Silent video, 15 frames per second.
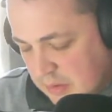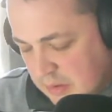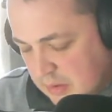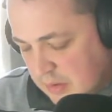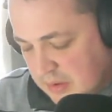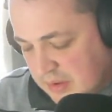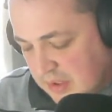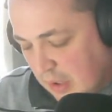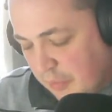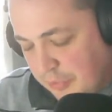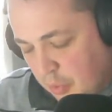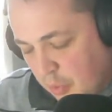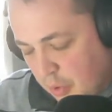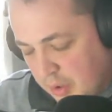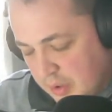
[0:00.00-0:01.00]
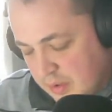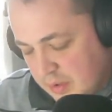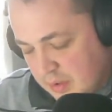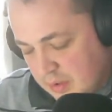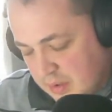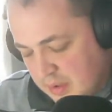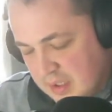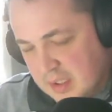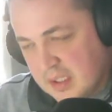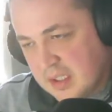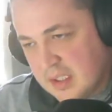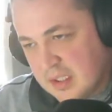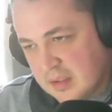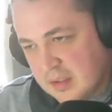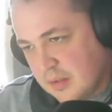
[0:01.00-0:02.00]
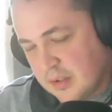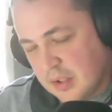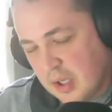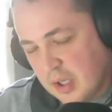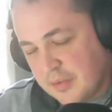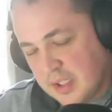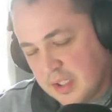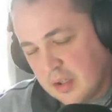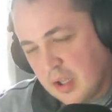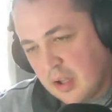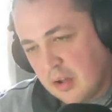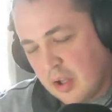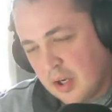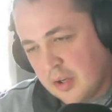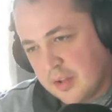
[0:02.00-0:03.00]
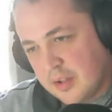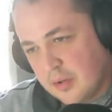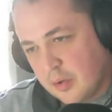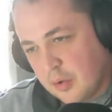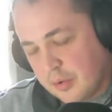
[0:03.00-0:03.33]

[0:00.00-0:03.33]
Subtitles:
South course is obviously a lot longer than the North